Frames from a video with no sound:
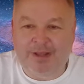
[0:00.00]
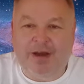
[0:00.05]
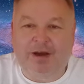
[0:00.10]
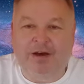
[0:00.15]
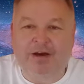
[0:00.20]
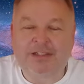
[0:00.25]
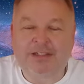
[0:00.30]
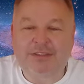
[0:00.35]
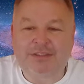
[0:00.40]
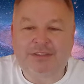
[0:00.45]

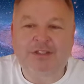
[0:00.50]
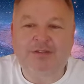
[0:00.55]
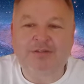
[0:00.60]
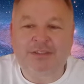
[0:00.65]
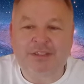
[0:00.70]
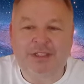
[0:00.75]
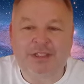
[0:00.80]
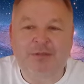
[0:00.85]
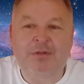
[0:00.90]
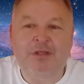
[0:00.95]
I
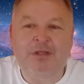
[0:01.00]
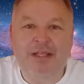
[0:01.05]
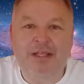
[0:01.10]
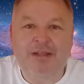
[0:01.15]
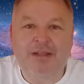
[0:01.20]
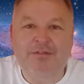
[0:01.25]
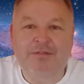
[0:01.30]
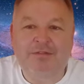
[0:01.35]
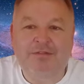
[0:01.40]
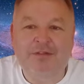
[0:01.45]
totally
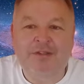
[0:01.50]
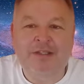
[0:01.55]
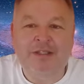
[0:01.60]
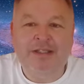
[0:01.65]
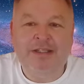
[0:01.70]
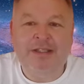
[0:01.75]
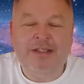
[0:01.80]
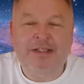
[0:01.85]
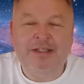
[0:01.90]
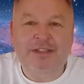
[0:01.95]
believe
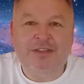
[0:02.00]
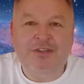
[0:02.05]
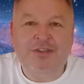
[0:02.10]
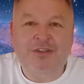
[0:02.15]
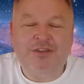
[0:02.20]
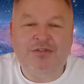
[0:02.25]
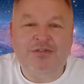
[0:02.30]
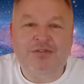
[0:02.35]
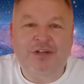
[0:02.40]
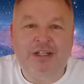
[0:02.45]

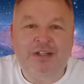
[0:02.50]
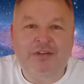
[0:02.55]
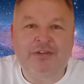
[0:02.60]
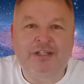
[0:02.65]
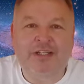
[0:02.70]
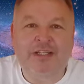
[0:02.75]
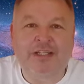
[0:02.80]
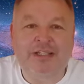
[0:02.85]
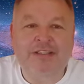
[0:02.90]
surrendering